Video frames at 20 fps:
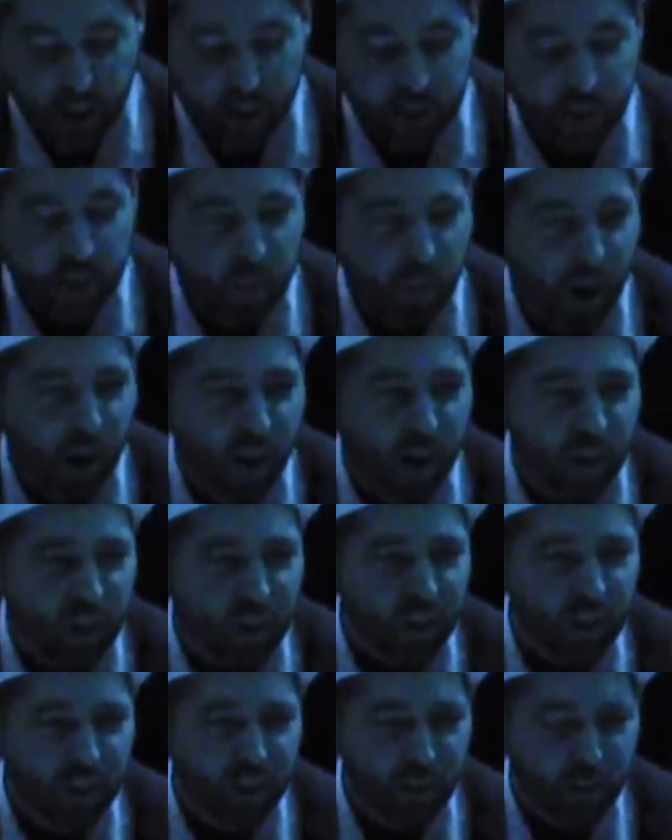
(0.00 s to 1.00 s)
"Did my
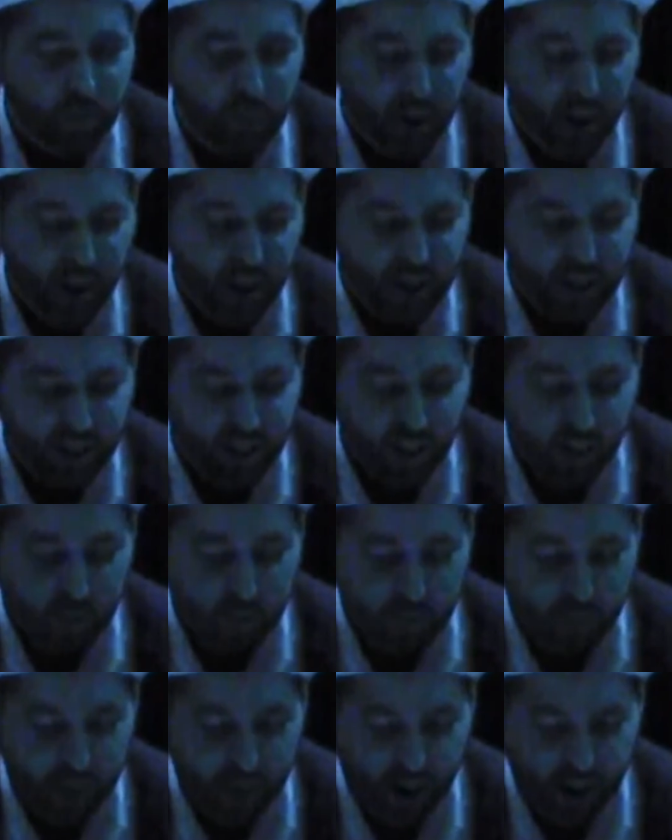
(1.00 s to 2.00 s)
uncle Abbas
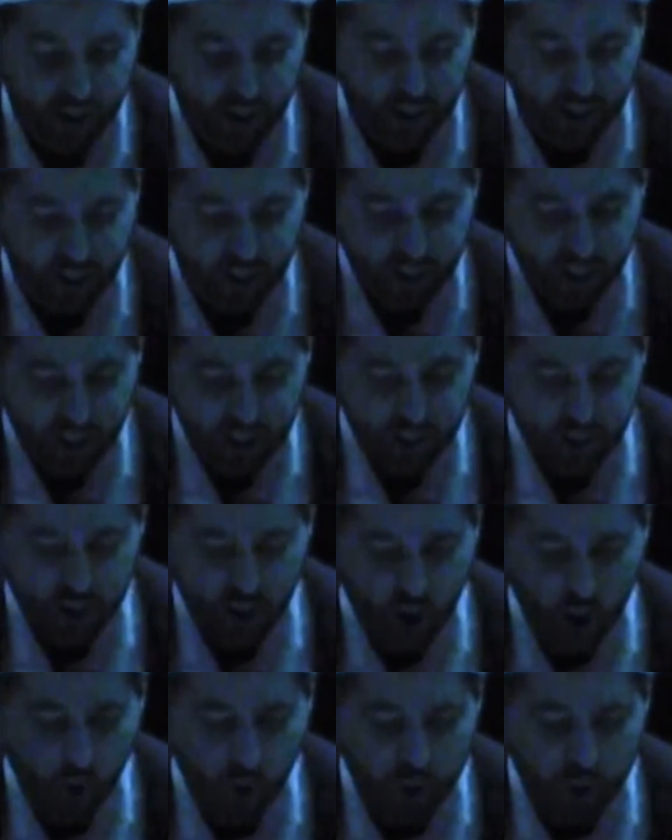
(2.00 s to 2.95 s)
come back?" "No,